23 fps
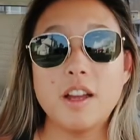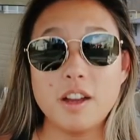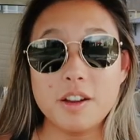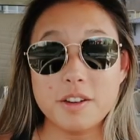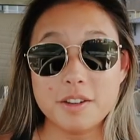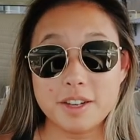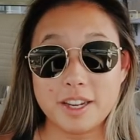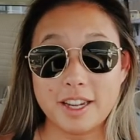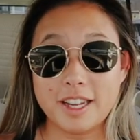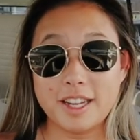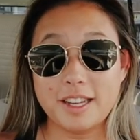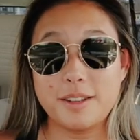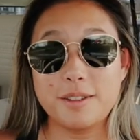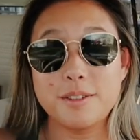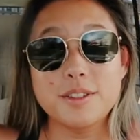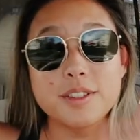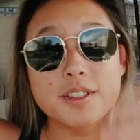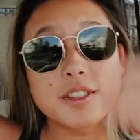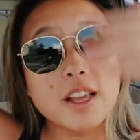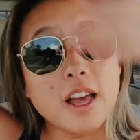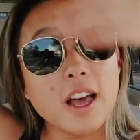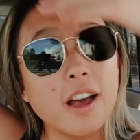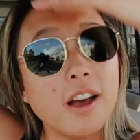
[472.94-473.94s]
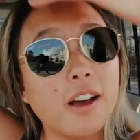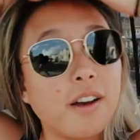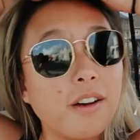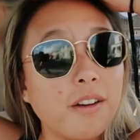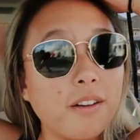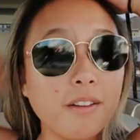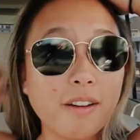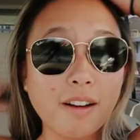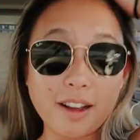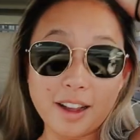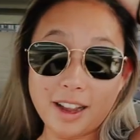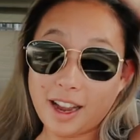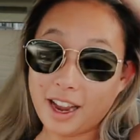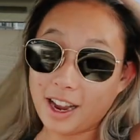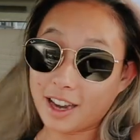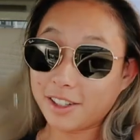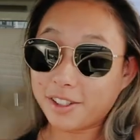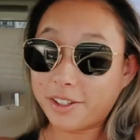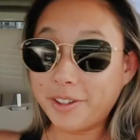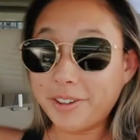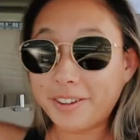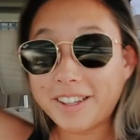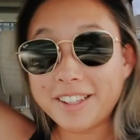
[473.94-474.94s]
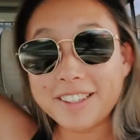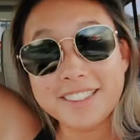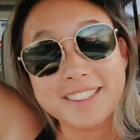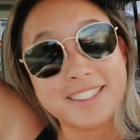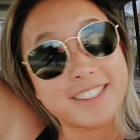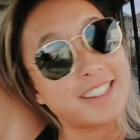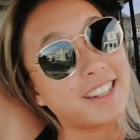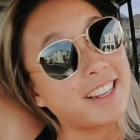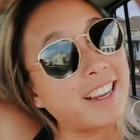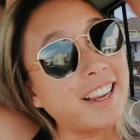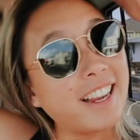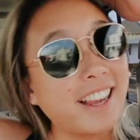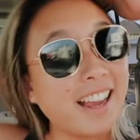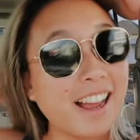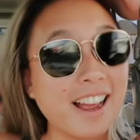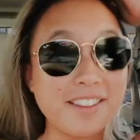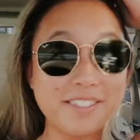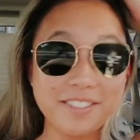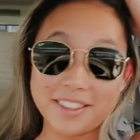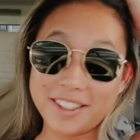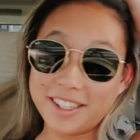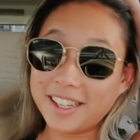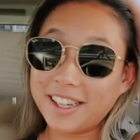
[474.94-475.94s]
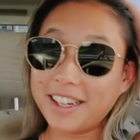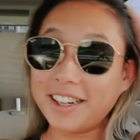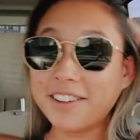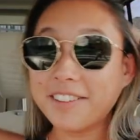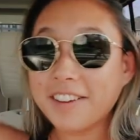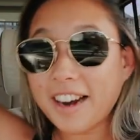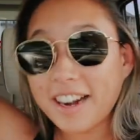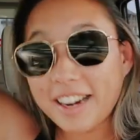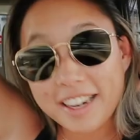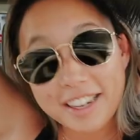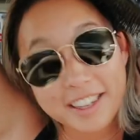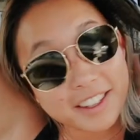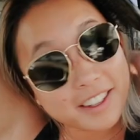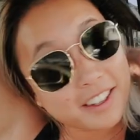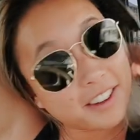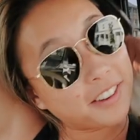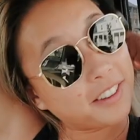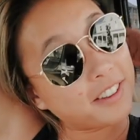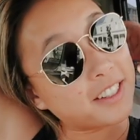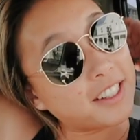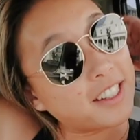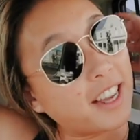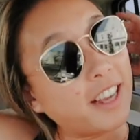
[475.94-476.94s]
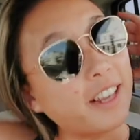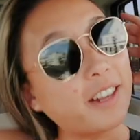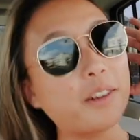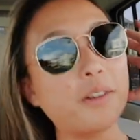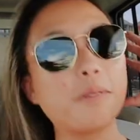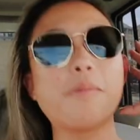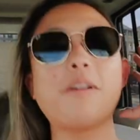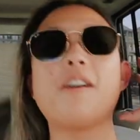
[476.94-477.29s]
Okay, so as you can see, I'm getting ready to go to Cycle